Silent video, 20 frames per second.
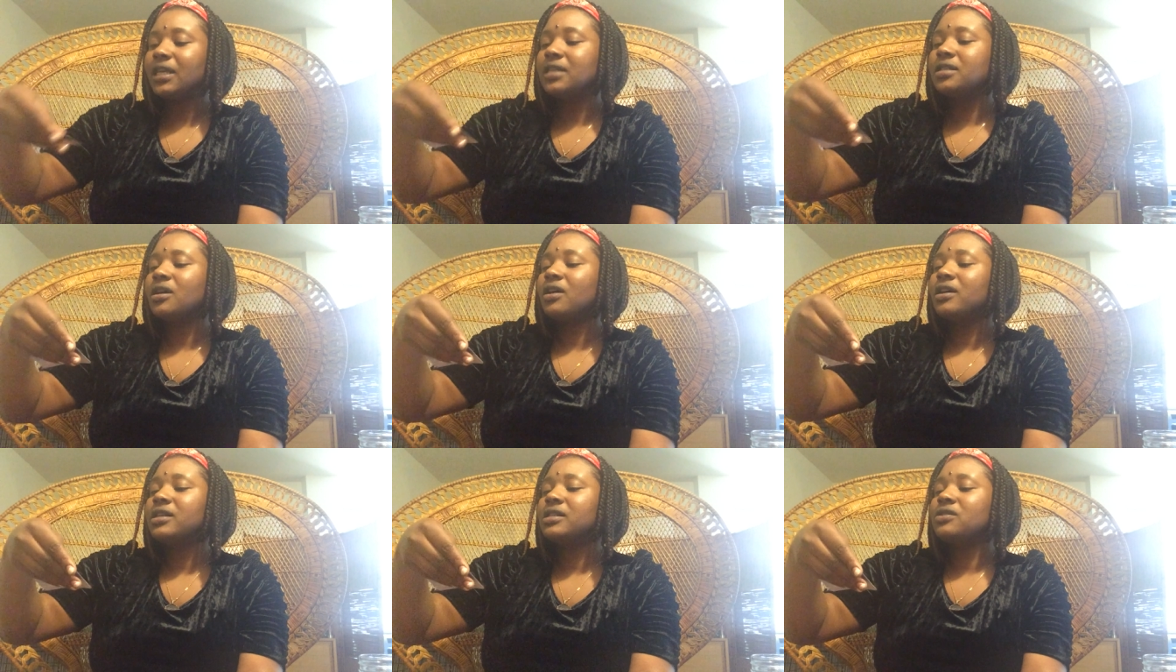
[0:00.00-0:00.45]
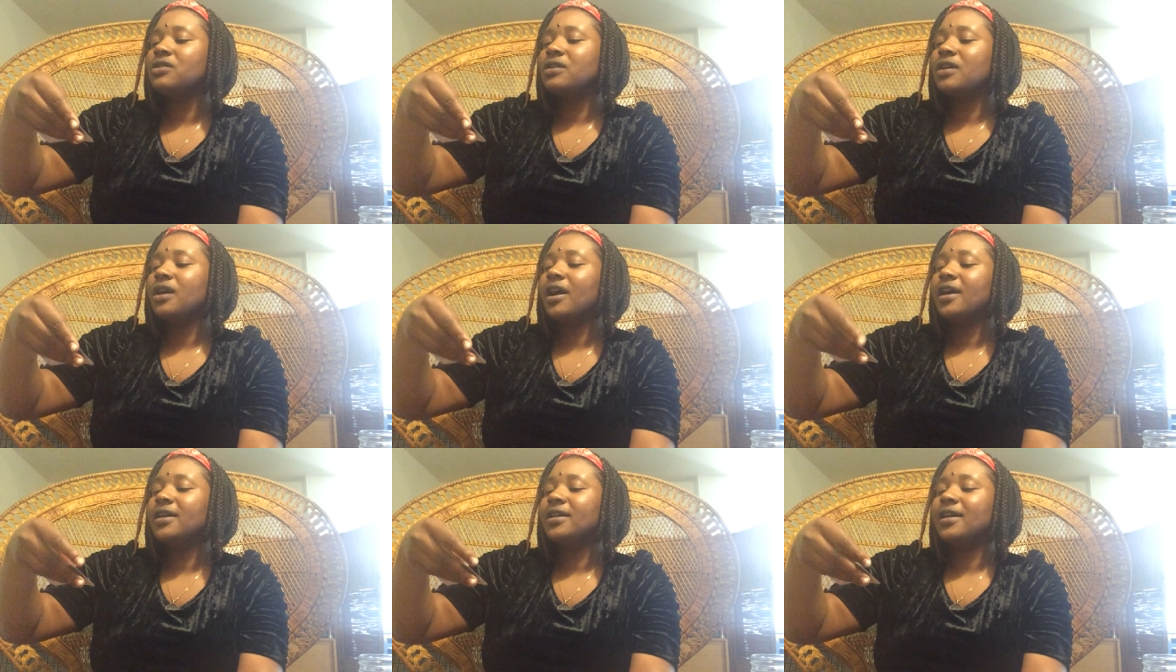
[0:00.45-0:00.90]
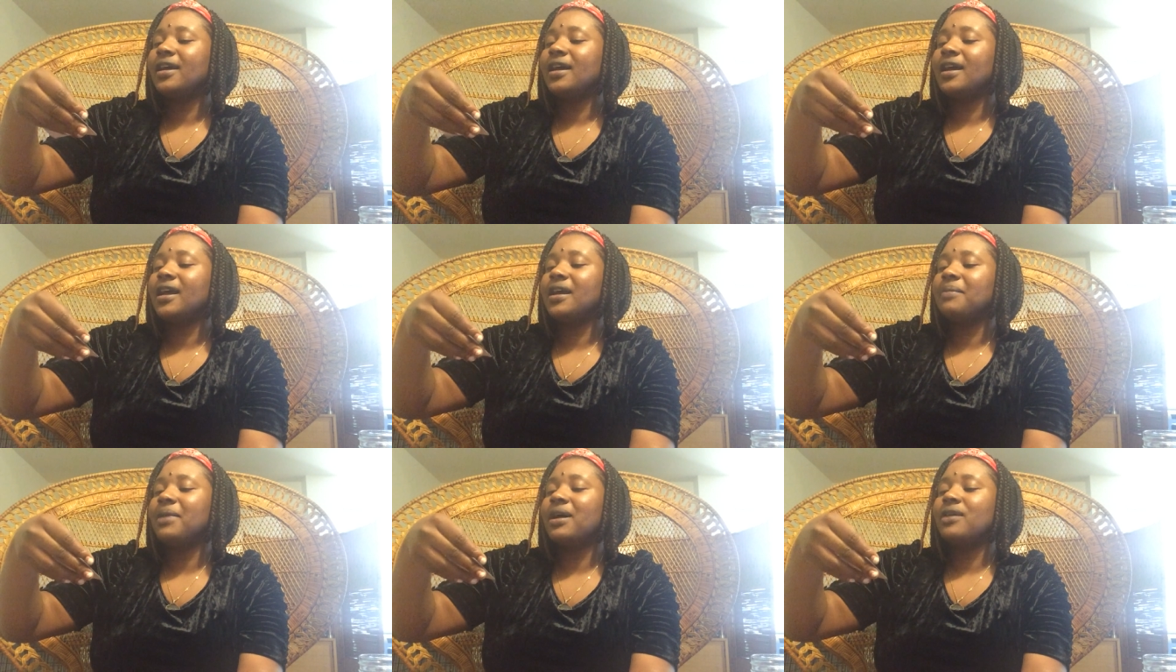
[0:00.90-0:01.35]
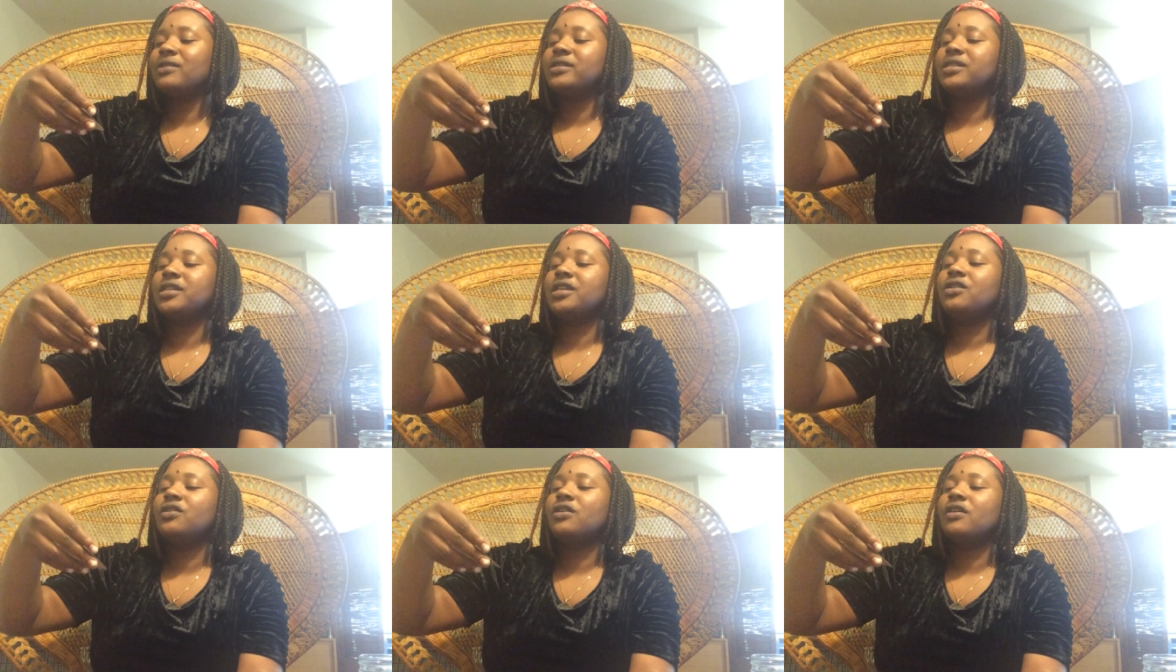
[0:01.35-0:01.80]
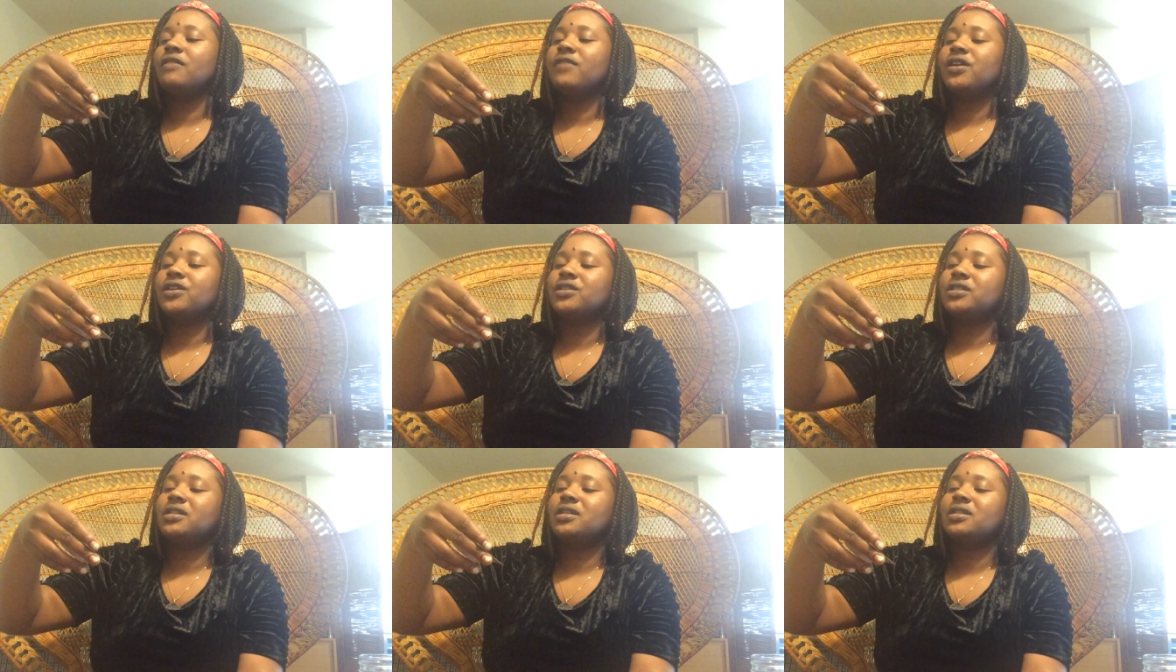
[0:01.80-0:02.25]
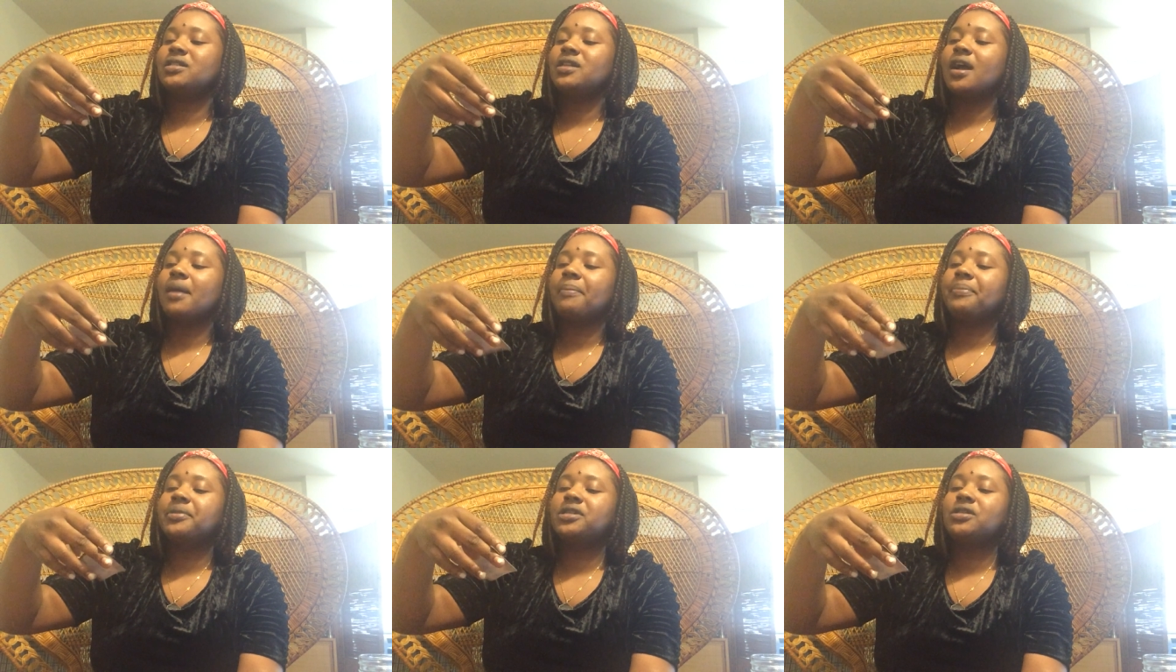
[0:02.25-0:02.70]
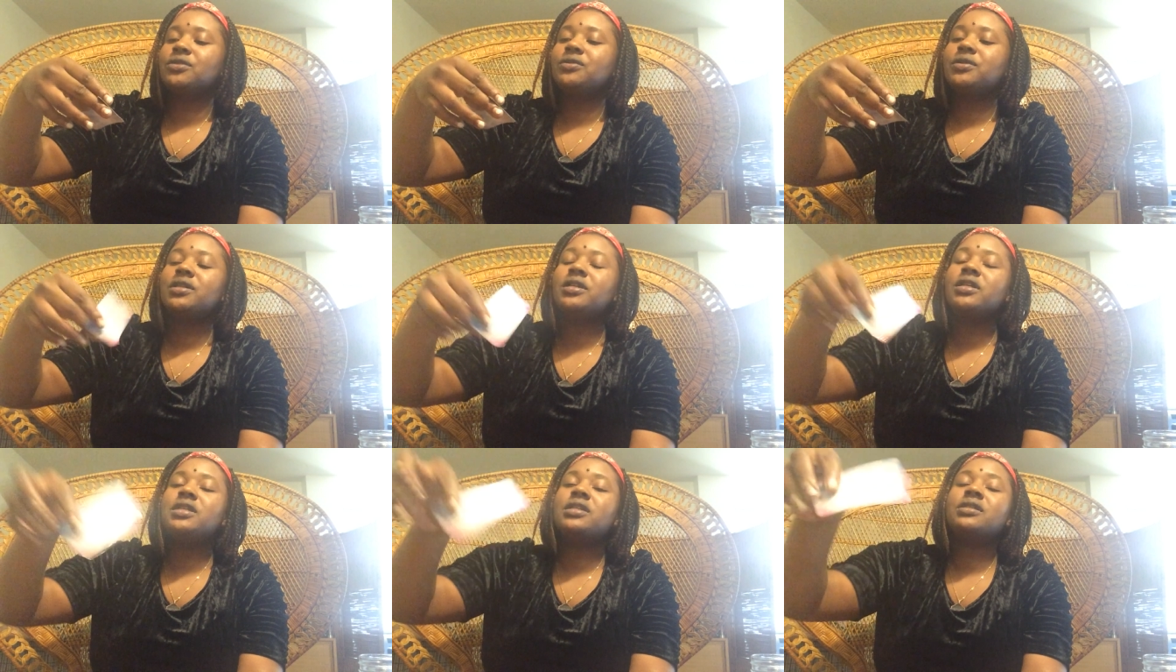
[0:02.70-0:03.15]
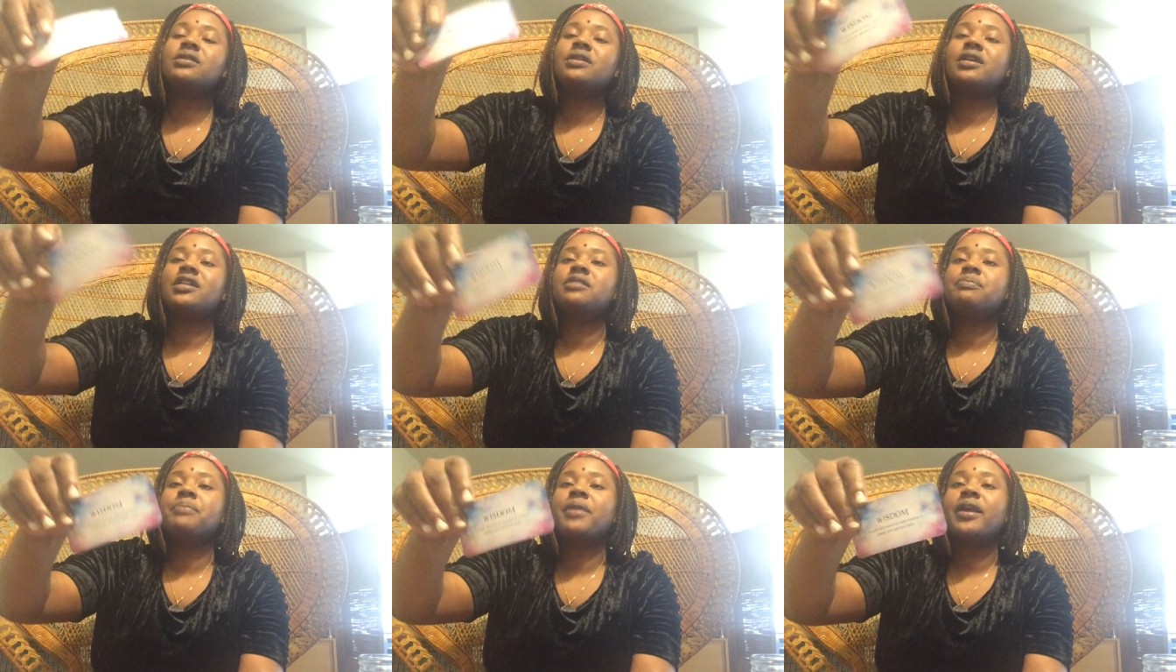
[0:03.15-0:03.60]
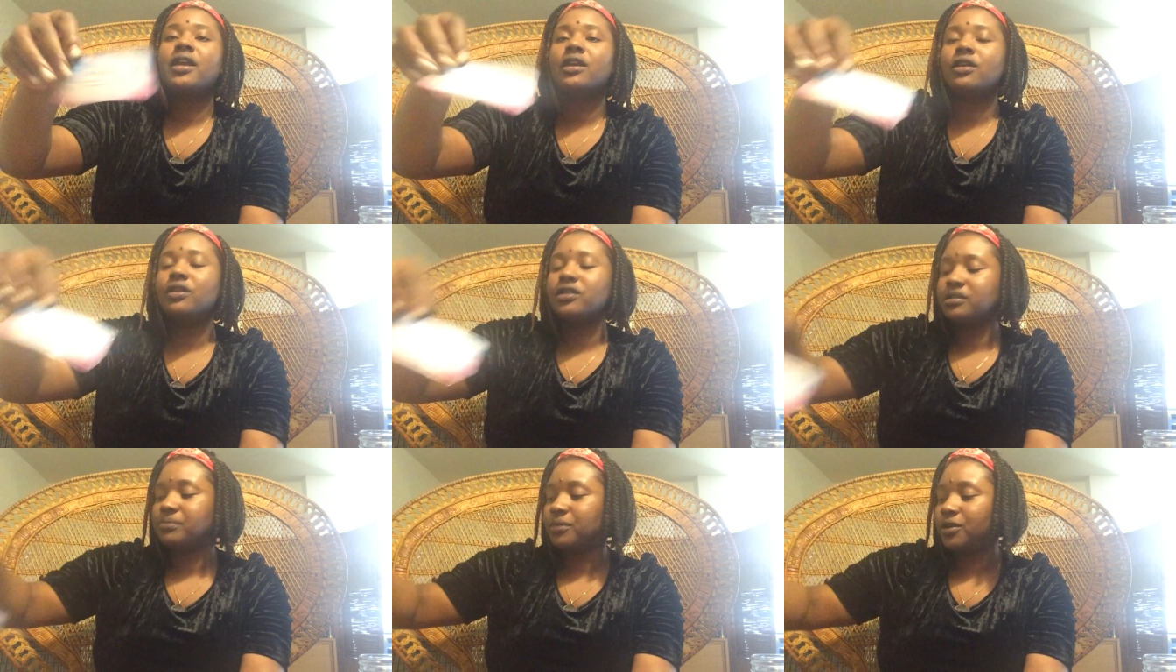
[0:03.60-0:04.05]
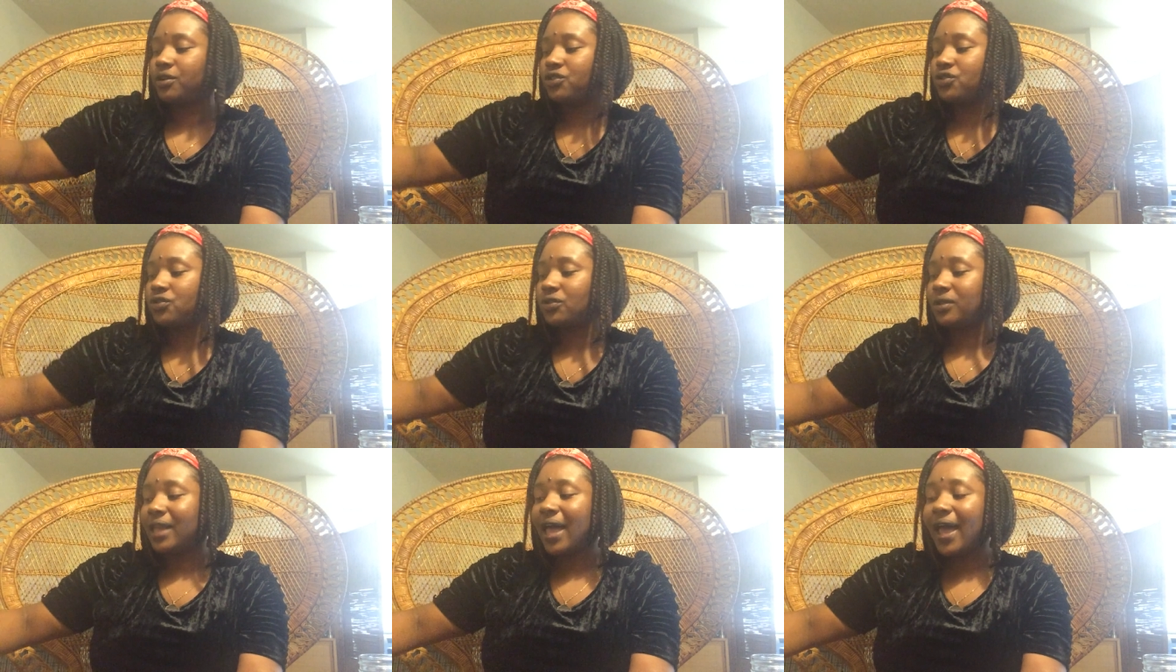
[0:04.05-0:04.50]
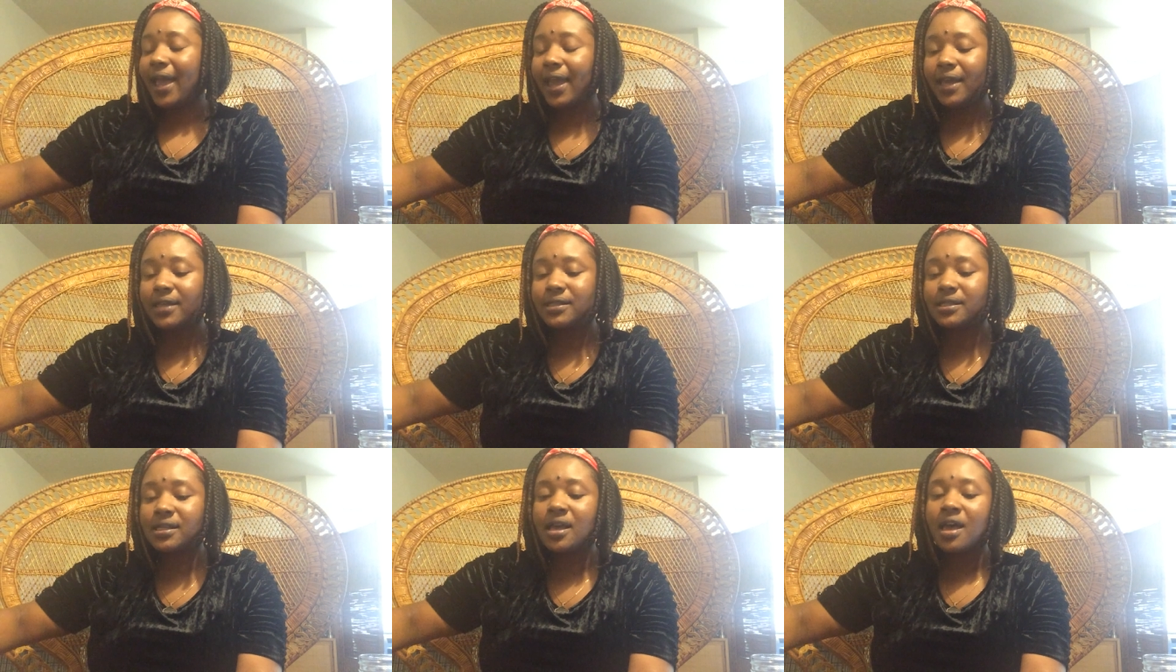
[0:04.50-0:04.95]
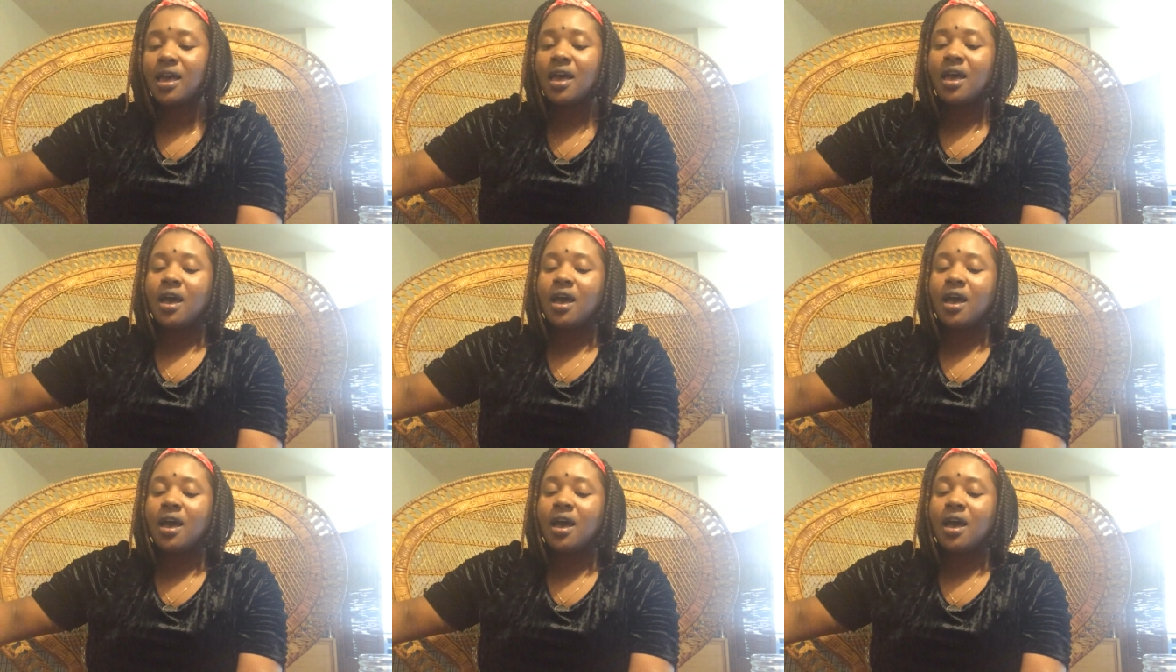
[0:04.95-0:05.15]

it's also a card that came out, see your adversity as opportunities to expand your spiritual light.